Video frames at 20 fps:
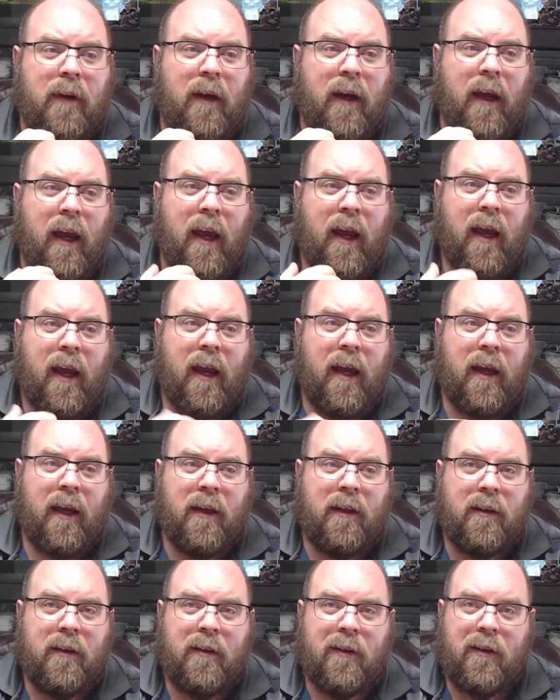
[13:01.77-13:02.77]

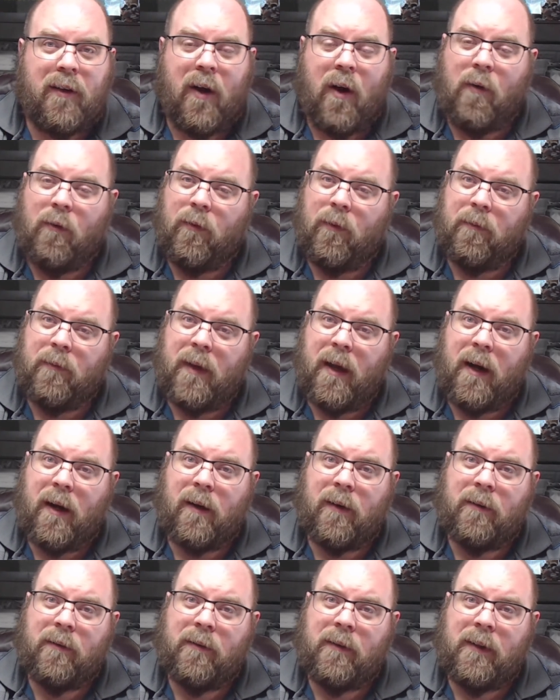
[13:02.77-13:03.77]
and go from
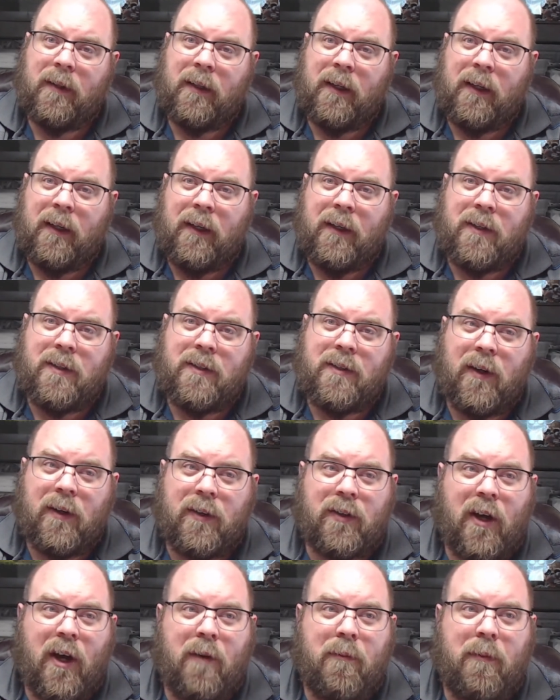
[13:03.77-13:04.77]
there. So
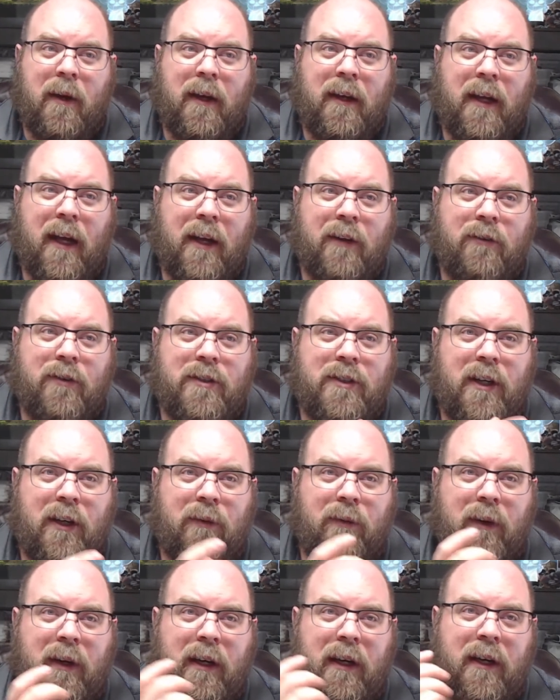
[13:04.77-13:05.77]
it's going to be an
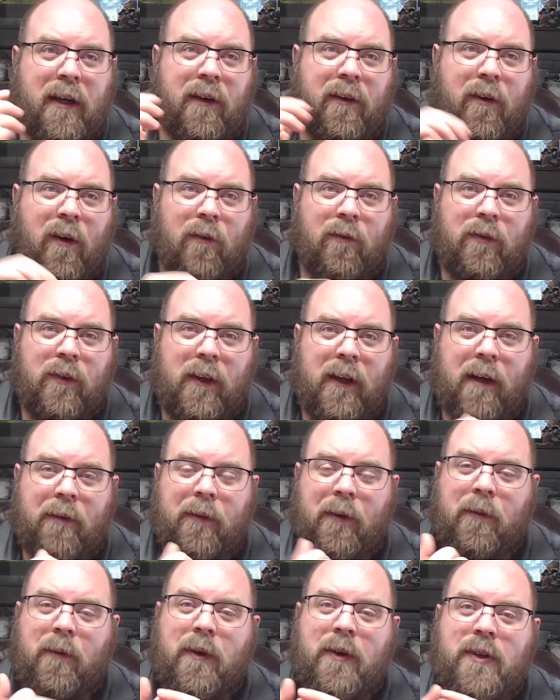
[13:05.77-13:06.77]
interesting week. Hopefully
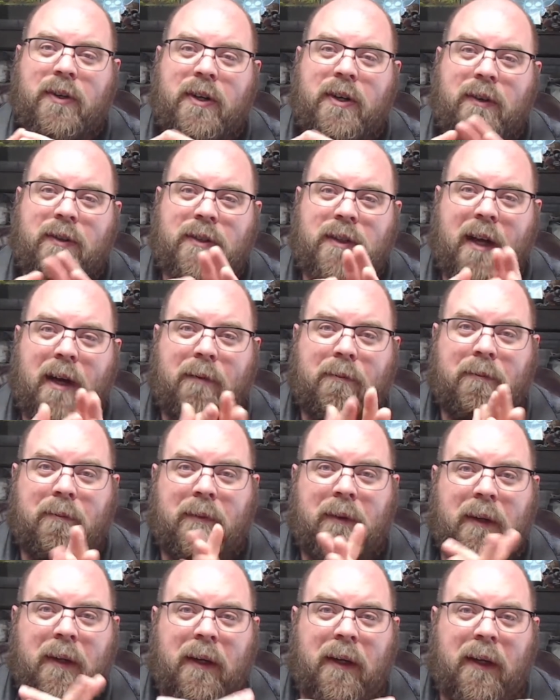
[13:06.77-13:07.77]
everyone shows up.
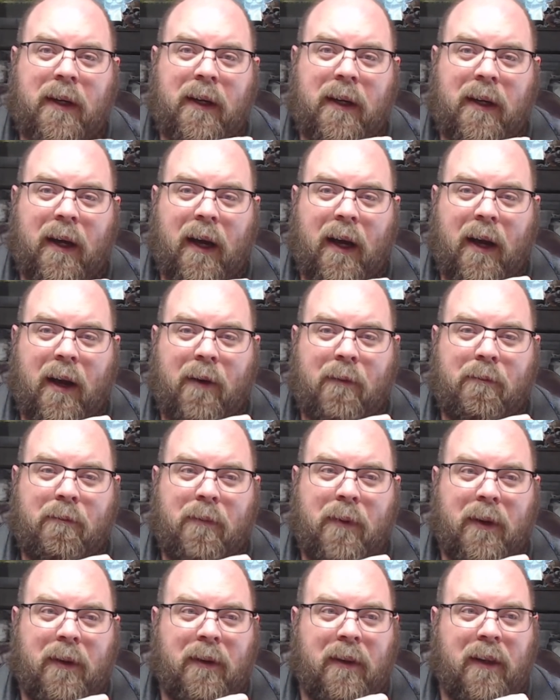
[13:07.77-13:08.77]

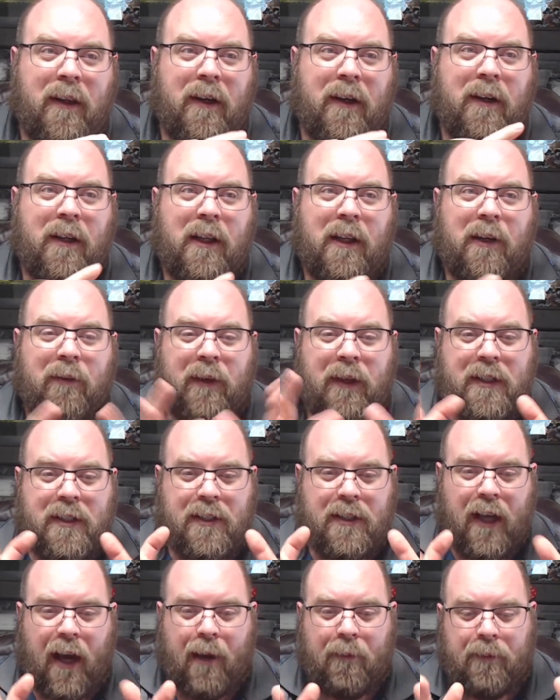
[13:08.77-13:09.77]
But literally we
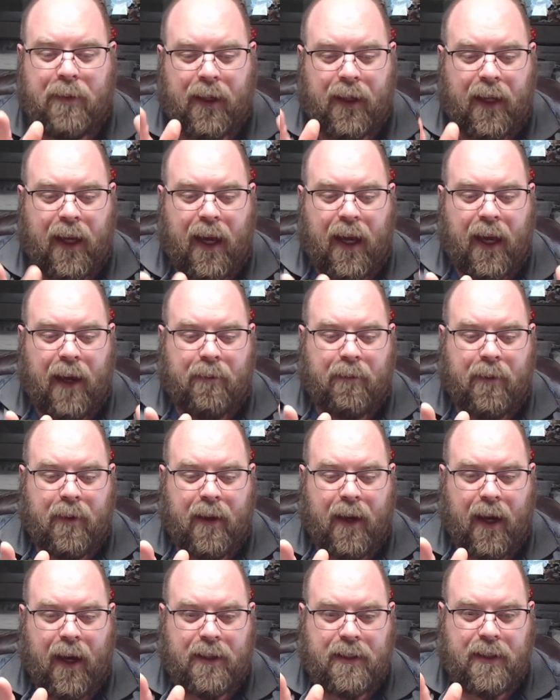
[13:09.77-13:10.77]
stopped the game
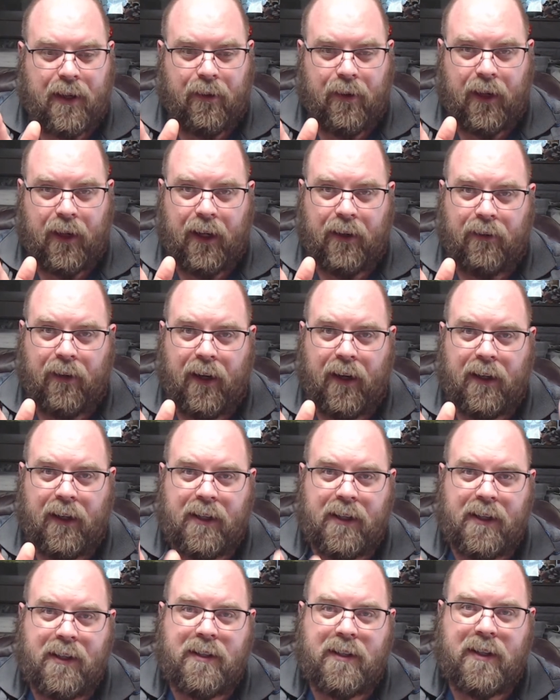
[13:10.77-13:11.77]
as they were getting ready to
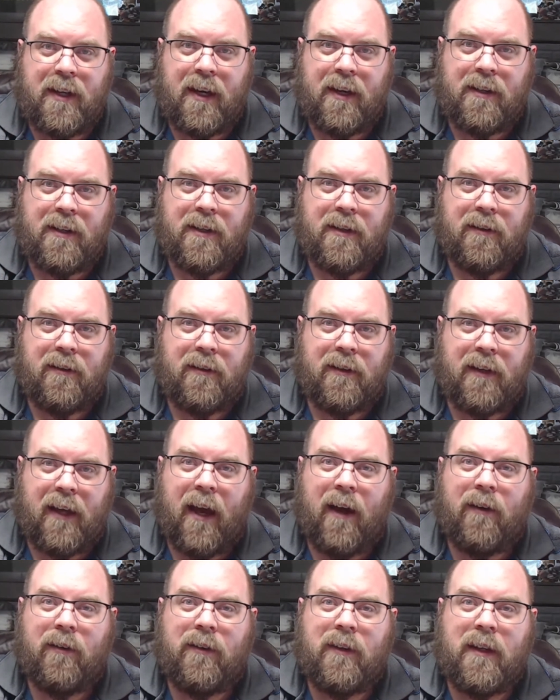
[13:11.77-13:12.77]
descend
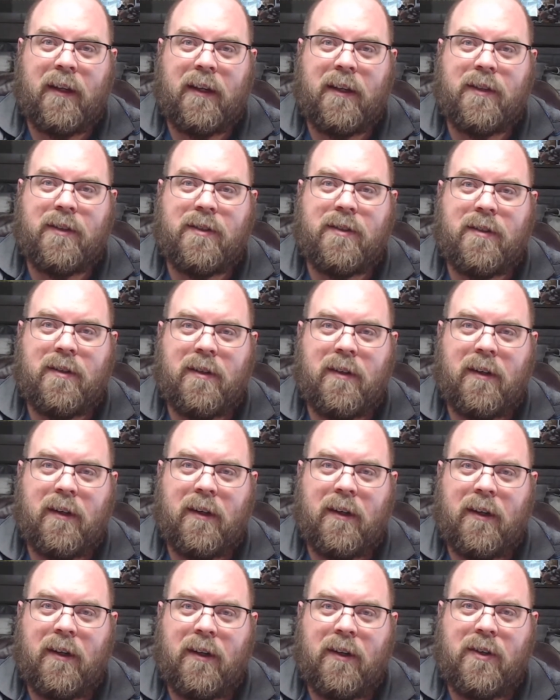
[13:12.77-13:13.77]
down this
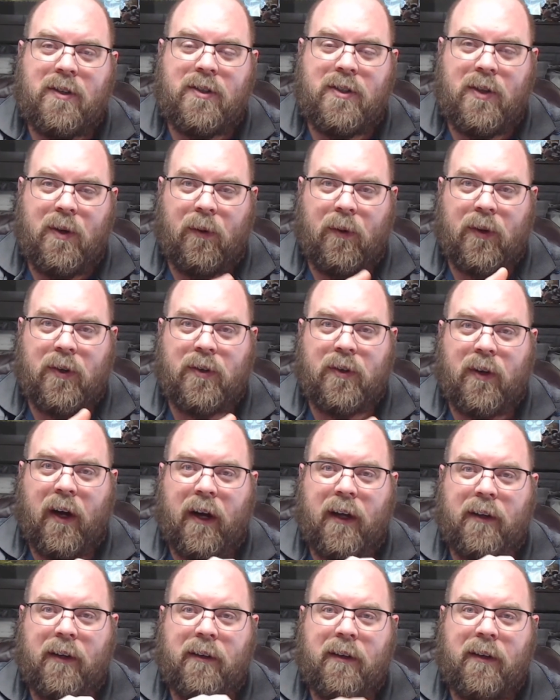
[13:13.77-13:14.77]
sewer
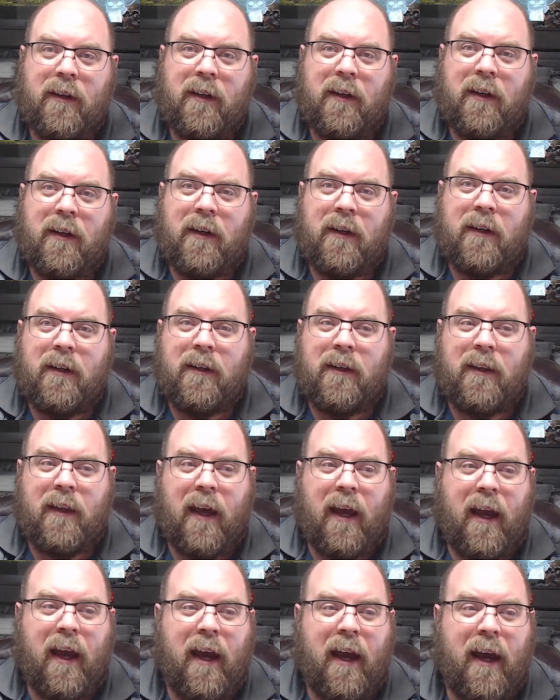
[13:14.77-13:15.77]
drain
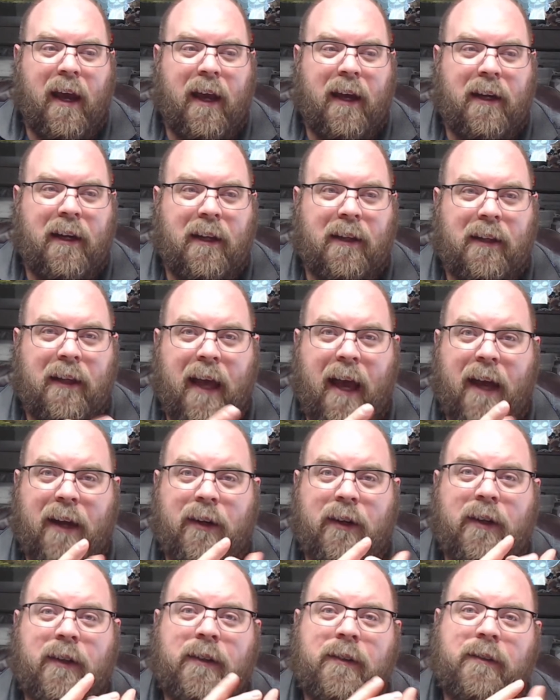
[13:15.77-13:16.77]
that had a
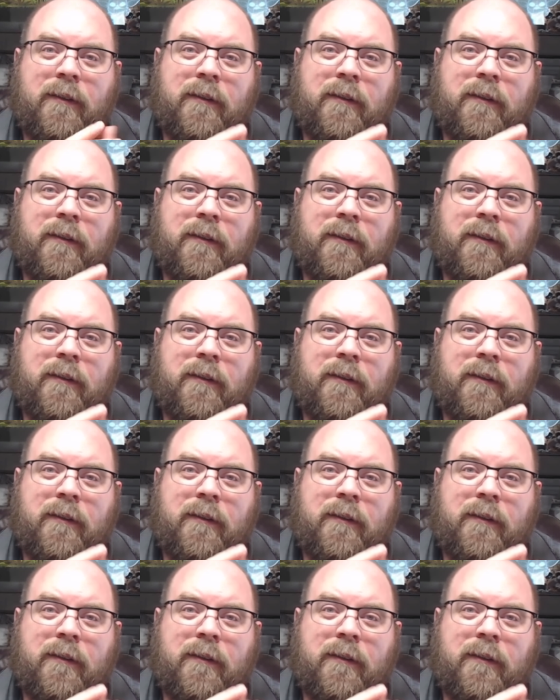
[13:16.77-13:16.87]
ladder